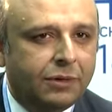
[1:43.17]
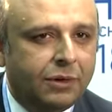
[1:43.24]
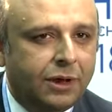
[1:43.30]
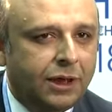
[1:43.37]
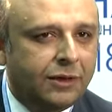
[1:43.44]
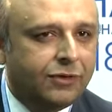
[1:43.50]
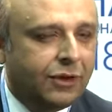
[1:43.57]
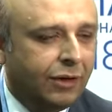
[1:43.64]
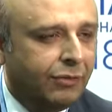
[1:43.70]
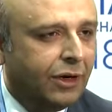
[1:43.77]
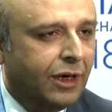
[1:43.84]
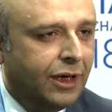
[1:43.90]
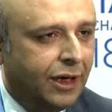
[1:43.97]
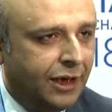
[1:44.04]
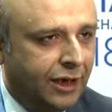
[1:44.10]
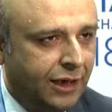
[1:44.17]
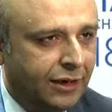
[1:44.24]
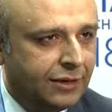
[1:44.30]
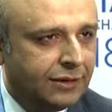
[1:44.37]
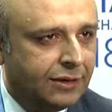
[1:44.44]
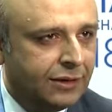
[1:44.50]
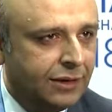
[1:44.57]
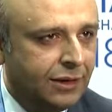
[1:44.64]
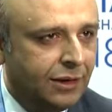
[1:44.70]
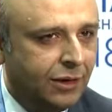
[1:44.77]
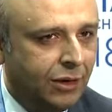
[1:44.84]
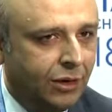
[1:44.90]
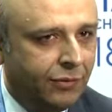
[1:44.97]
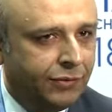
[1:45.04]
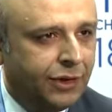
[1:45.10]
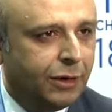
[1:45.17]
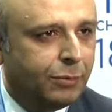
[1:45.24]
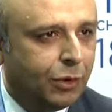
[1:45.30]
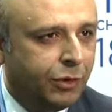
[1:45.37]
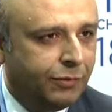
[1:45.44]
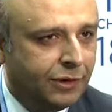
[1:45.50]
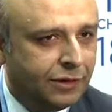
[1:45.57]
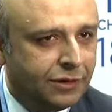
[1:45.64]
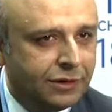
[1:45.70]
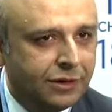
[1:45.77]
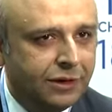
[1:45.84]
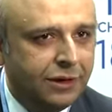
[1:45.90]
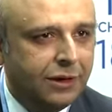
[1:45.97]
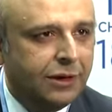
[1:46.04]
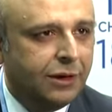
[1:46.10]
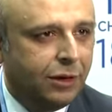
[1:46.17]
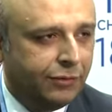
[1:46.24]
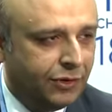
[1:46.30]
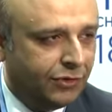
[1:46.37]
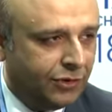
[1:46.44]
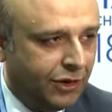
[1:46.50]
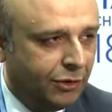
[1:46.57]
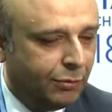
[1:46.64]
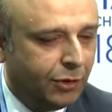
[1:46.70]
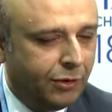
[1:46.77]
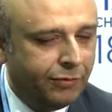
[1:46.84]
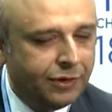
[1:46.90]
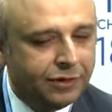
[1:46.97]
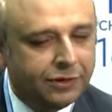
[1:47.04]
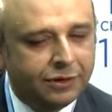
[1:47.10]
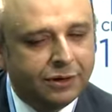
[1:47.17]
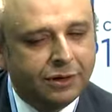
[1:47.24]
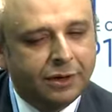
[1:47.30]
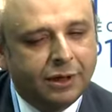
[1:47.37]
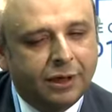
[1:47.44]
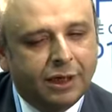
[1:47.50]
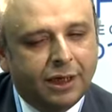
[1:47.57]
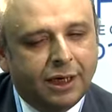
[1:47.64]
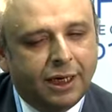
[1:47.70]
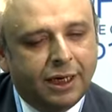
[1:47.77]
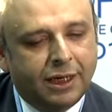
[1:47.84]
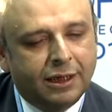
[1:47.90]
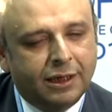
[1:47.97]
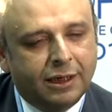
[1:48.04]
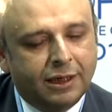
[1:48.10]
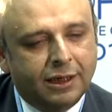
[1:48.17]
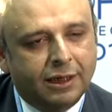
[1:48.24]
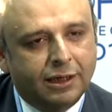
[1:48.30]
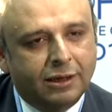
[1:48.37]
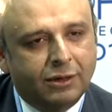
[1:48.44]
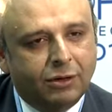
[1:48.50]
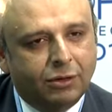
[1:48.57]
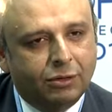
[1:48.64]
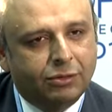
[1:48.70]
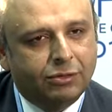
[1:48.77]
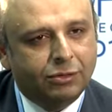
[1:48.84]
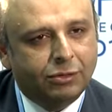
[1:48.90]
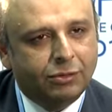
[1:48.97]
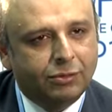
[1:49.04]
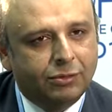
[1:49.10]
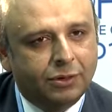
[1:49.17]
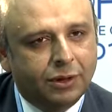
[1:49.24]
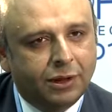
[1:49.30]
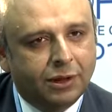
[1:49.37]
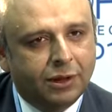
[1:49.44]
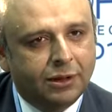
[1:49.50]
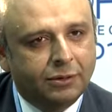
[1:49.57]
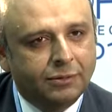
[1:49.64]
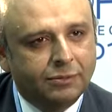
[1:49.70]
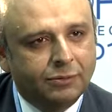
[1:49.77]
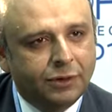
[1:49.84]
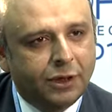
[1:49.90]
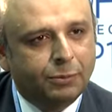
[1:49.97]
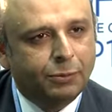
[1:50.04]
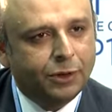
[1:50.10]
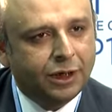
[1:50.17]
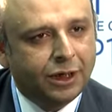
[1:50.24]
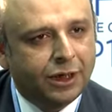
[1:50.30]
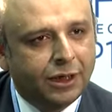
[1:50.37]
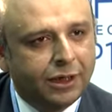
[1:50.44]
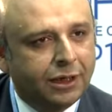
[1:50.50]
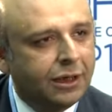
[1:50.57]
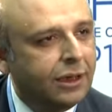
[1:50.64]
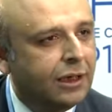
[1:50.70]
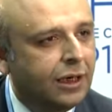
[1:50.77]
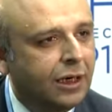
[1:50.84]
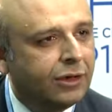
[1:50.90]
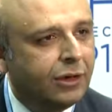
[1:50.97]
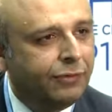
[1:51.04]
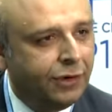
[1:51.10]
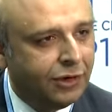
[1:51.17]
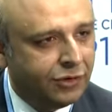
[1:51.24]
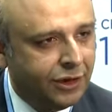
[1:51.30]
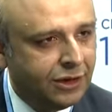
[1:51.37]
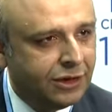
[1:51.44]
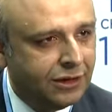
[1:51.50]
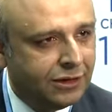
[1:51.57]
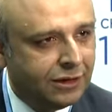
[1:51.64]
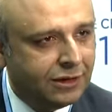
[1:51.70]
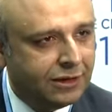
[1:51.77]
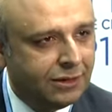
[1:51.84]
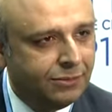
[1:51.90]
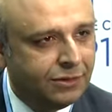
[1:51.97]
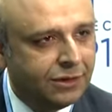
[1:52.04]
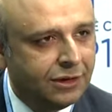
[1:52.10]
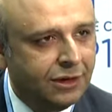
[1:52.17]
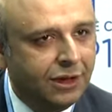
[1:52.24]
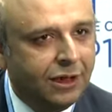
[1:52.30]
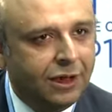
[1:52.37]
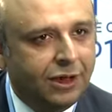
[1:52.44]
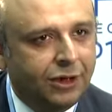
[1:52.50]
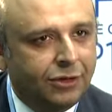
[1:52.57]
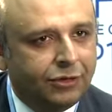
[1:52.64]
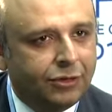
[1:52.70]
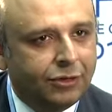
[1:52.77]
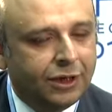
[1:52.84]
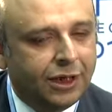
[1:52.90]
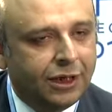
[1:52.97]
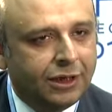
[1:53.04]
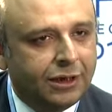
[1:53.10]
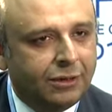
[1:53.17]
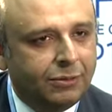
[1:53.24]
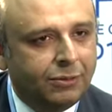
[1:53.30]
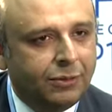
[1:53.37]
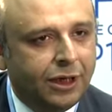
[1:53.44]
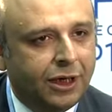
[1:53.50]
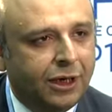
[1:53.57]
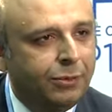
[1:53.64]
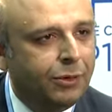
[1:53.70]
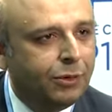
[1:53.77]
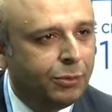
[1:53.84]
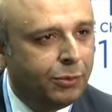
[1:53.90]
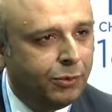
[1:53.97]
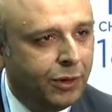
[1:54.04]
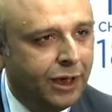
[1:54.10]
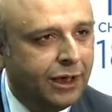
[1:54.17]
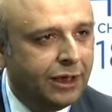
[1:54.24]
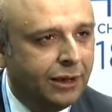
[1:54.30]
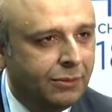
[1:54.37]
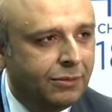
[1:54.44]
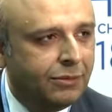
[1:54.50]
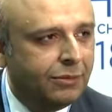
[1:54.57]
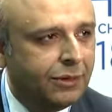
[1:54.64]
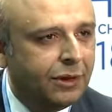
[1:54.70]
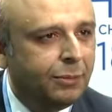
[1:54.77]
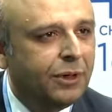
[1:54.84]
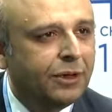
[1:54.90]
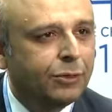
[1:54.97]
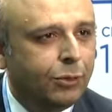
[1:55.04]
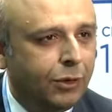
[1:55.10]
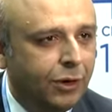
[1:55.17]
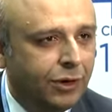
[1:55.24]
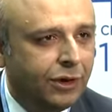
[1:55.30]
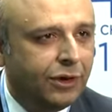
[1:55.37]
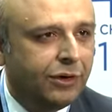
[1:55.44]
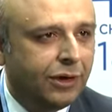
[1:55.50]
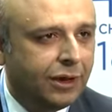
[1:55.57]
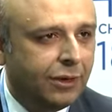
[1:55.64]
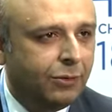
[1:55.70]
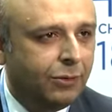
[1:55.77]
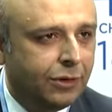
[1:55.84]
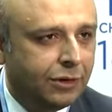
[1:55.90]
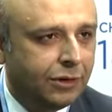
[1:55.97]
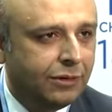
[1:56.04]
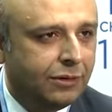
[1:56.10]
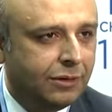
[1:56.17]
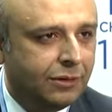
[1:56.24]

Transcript: in several areas of that province, of the Sindh province. And then also we are putting in ultrafiltration systems so that we are able to provide them the best quality drinking water